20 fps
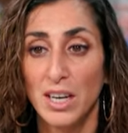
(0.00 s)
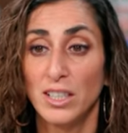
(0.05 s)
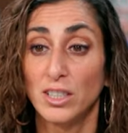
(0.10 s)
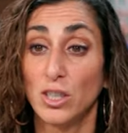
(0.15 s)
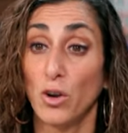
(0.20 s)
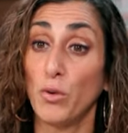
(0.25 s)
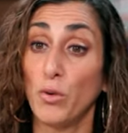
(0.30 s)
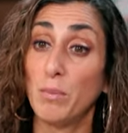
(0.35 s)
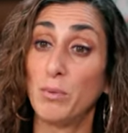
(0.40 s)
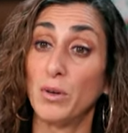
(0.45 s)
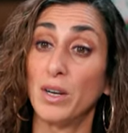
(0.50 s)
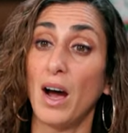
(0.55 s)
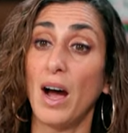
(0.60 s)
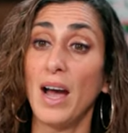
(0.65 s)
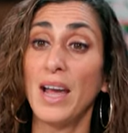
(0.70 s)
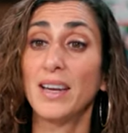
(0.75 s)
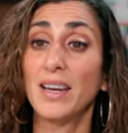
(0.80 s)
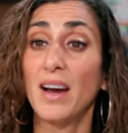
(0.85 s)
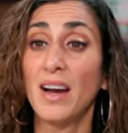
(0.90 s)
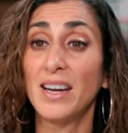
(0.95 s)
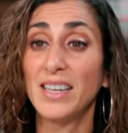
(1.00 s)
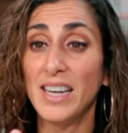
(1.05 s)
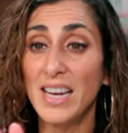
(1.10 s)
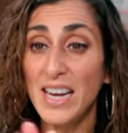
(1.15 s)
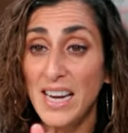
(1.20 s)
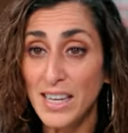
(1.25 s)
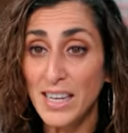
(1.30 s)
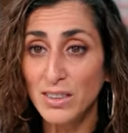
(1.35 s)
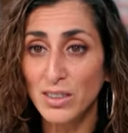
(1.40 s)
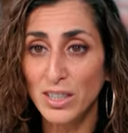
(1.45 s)
So if we put iodine
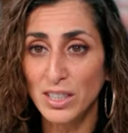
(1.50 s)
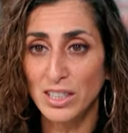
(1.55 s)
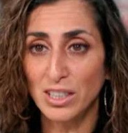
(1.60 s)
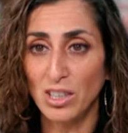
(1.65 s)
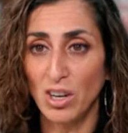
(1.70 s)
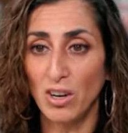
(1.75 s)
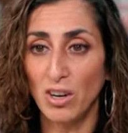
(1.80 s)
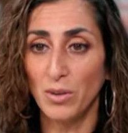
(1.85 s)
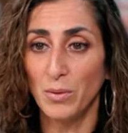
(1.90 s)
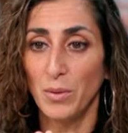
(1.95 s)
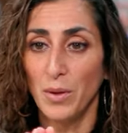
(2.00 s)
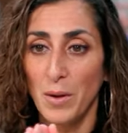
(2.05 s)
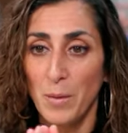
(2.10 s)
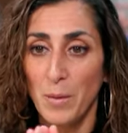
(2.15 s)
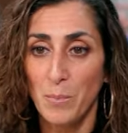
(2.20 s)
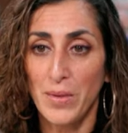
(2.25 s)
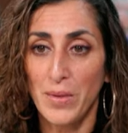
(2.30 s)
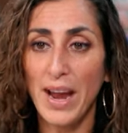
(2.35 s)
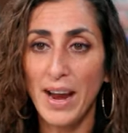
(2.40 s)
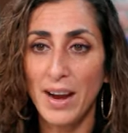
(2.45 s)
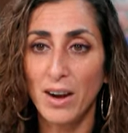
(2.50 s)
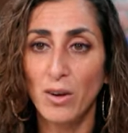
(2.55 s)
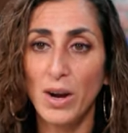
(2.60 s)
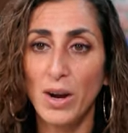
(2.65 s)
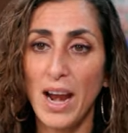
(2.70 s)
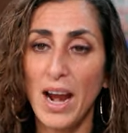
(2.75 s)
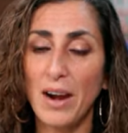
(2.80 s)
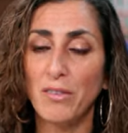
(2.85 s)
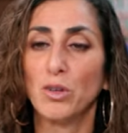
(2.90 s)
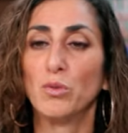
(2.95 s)
in the salt,
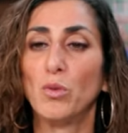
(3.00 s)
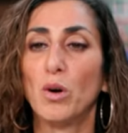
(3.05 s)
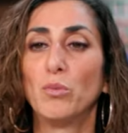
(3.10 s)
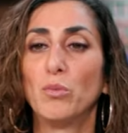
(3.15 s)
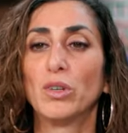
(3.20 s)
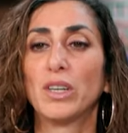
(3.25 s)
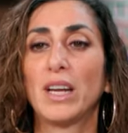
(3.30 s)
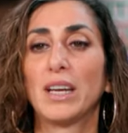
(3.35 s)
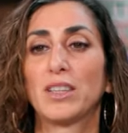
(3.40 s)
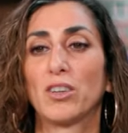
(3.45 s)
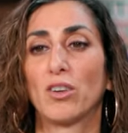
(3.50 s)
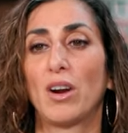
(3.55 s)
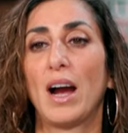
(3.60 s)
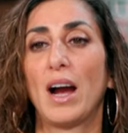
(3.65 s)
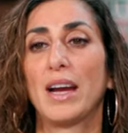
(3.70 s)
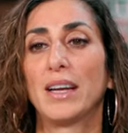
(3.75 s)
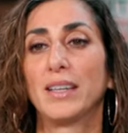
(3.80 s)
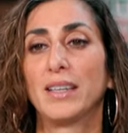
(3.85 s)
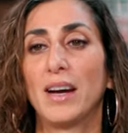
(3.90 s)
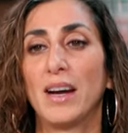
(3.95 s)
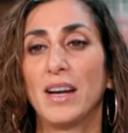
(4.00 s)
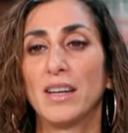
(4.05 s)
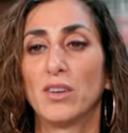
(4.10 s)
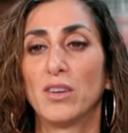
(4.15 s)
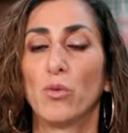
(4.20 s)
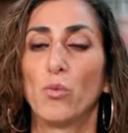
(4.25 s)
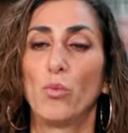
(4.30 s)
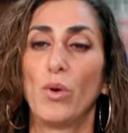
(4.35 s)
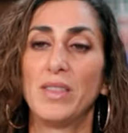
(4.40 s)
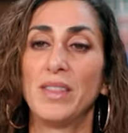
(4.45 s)
now everyone will get their iodine
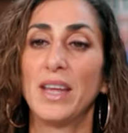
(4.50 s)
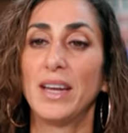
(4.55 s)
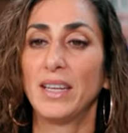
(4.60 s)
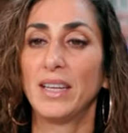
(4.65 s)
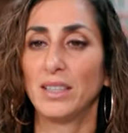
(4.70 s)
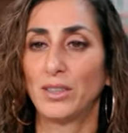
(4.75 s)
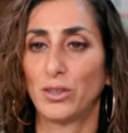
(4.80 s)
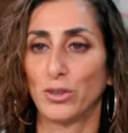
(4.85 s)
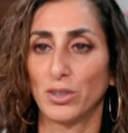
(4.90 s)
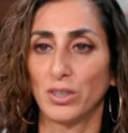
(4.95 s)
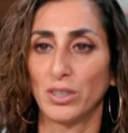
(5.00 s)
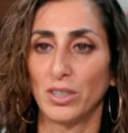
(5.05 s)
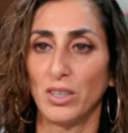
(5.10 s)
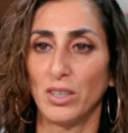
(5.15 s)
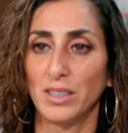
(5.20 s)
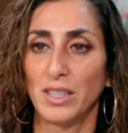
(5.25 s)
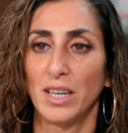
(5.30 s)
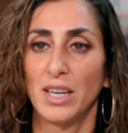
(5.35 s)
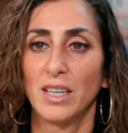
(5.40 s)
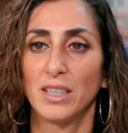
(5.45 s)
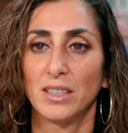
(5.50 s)
when they eat their salt.